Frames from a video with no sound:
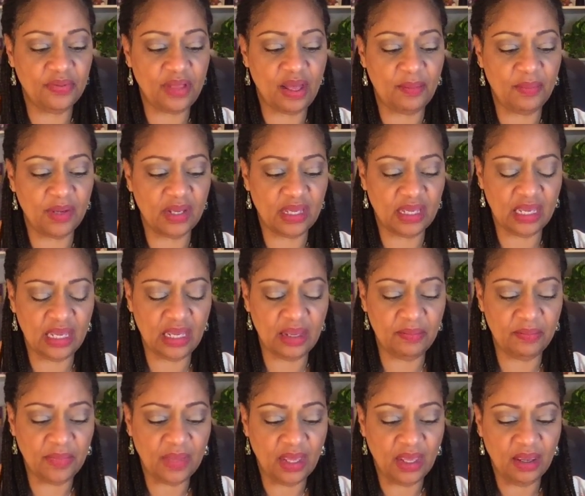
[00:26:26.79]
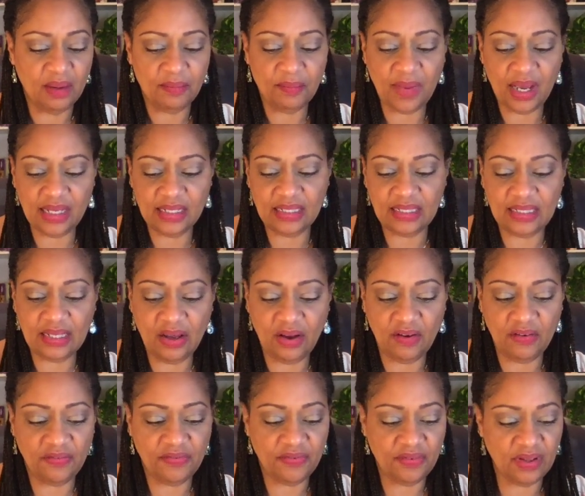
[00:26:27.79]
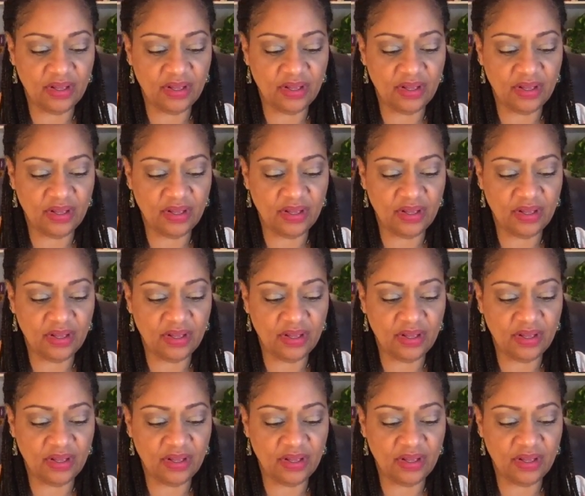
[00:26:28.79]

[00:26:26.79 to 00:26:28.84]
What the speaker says: I'm going to keep myself